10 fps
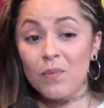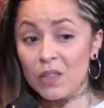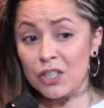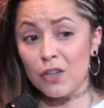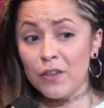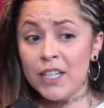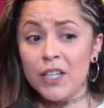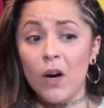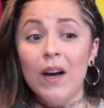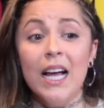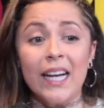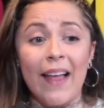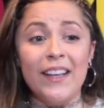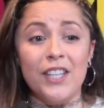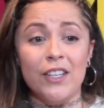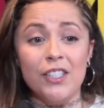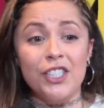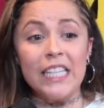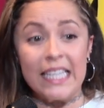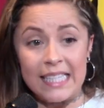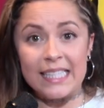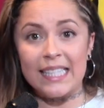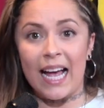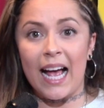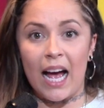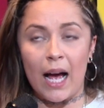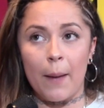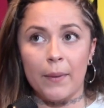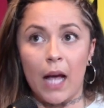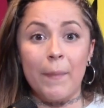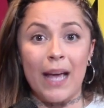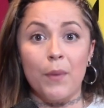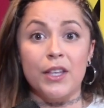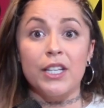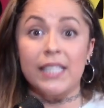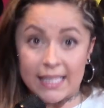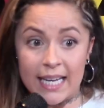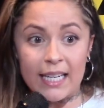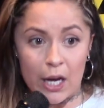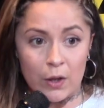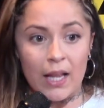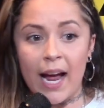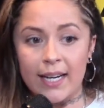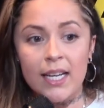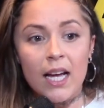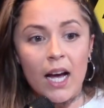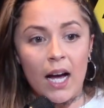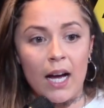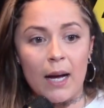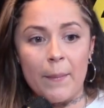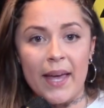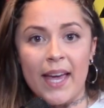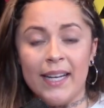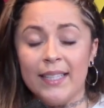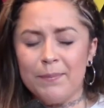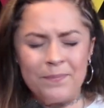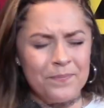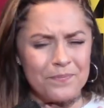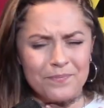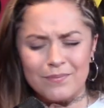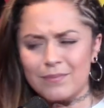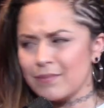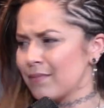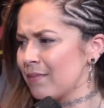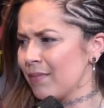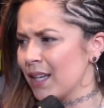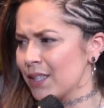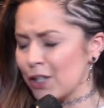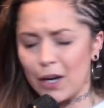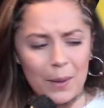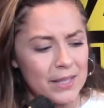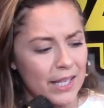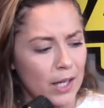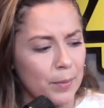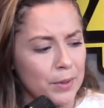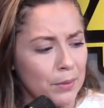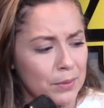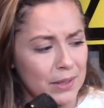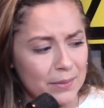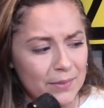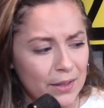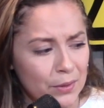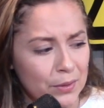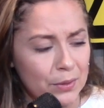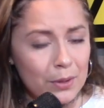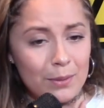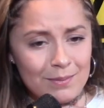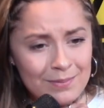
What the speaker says: So if you didn't know, Kylie Jenner, she is coming out with a skincare line. And it sorry, I was eating a cup of noodles and a little noodle.